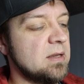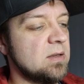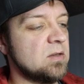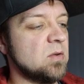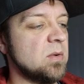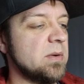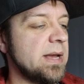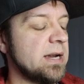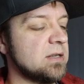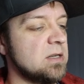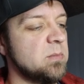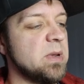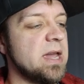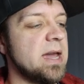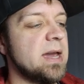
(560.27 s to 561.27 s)
So it would
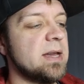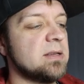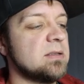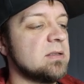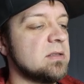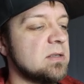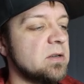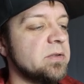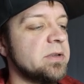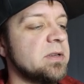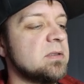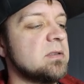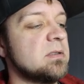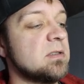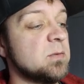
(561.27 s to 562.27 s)
actually pass
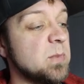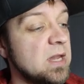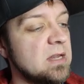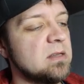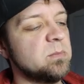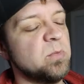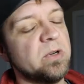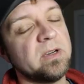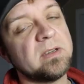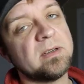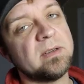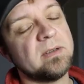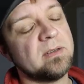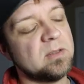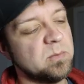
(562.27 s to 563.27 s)
stillness space book
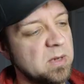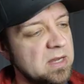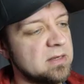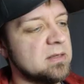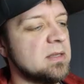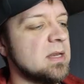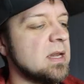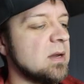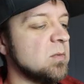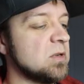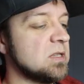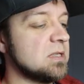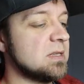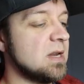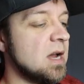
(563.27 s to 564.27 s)
space thing,
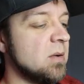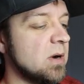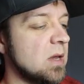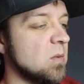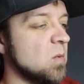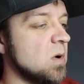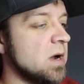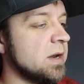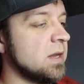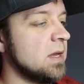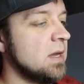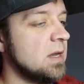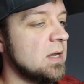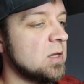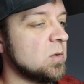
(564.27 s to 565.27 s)
which is not what I want.
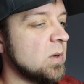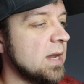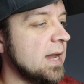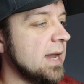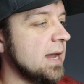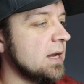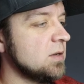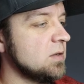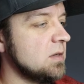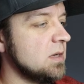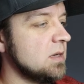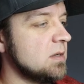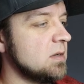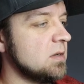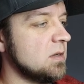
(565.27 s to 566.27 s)
So I actually
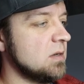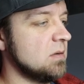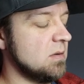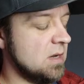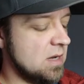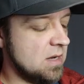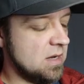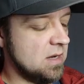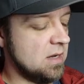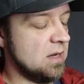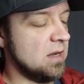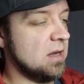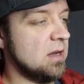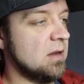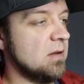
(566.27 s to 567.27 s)
need to do
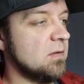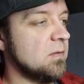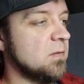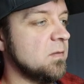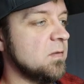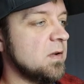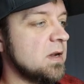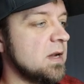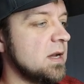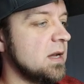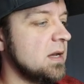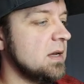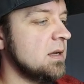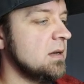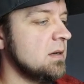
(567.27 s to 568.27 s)
a
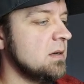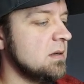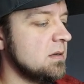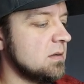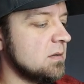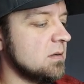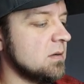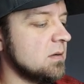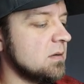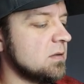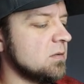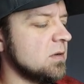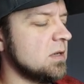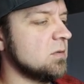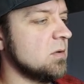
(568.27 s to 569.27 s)
find, or
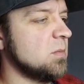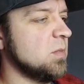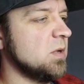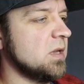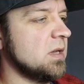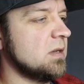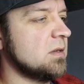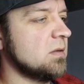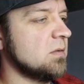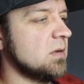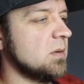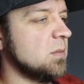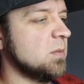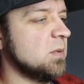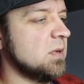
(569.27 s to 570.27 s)
sorry, it's
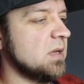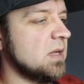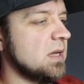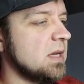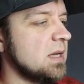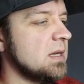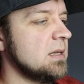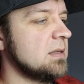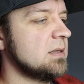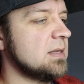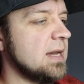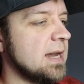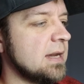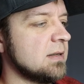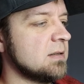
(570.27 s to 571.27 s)
replace
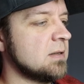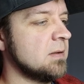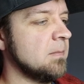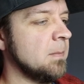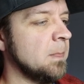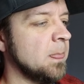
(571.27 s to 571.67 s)
text.